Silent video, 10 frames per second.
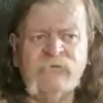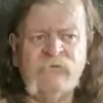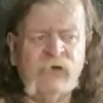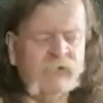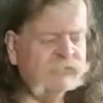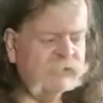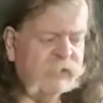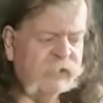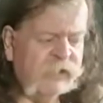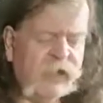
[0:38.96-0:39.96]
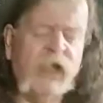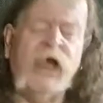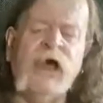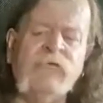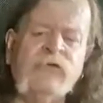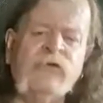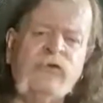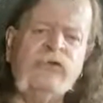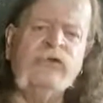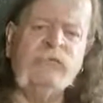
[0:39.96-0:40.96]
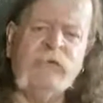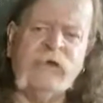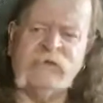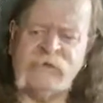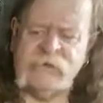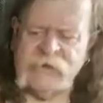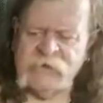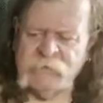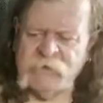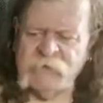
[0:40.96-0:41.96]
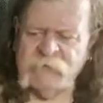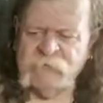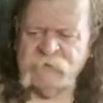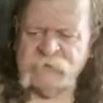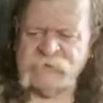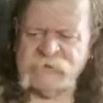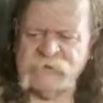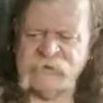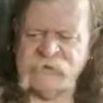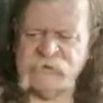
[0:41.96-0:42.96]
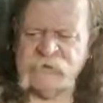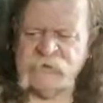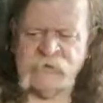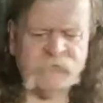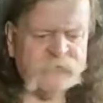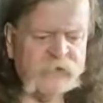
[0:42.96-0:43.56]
we hope to have a good debate today about various things and other.